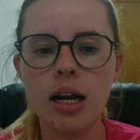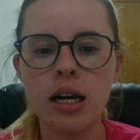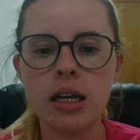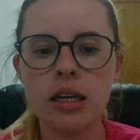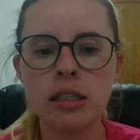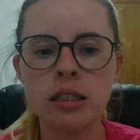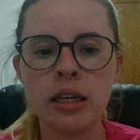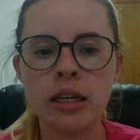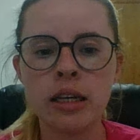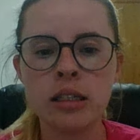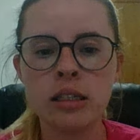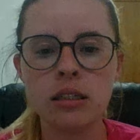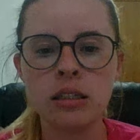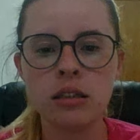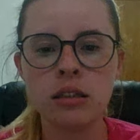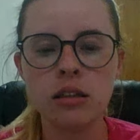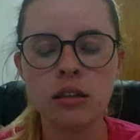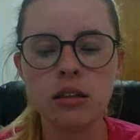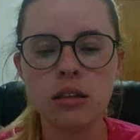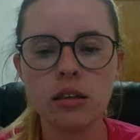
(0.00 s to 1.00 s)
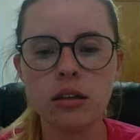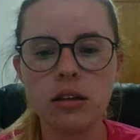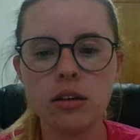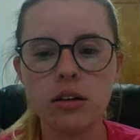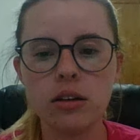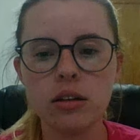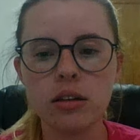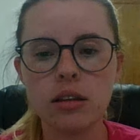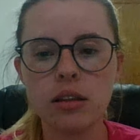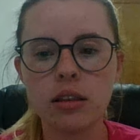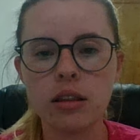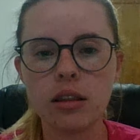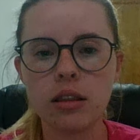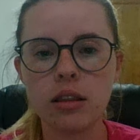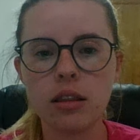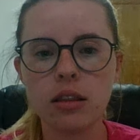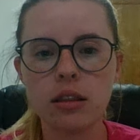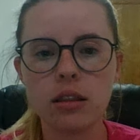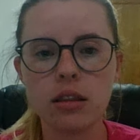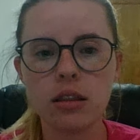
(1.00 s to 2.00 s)
And then
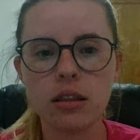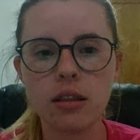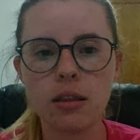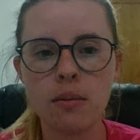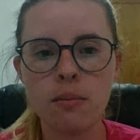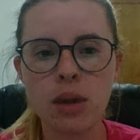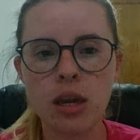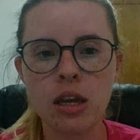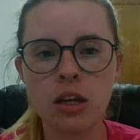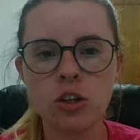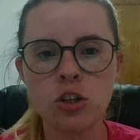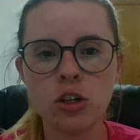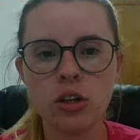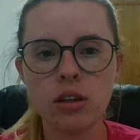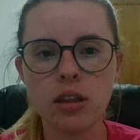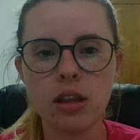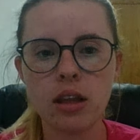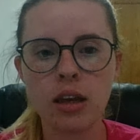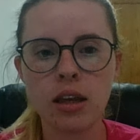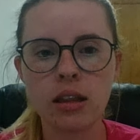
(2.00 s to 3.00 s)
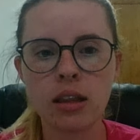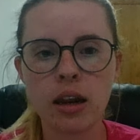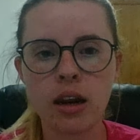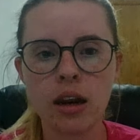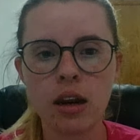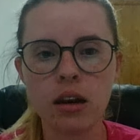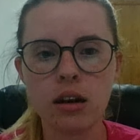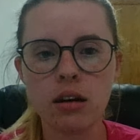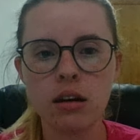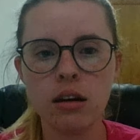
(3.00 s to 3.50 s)
the major thing that